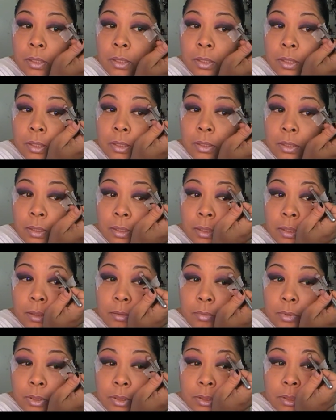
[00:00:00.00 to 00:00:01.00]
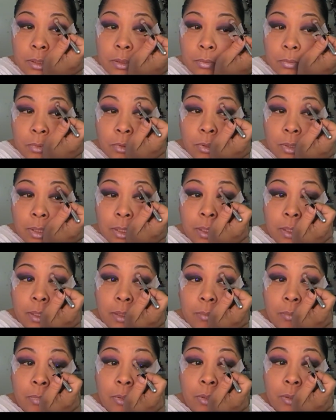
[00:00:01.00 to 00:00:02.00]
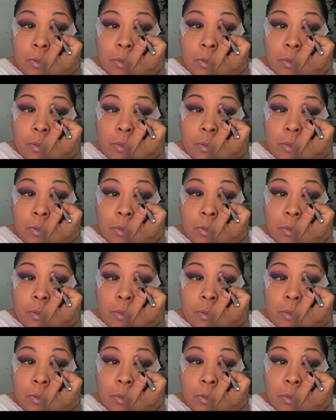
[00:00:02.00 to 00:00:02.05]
And then I'm just going to work it up.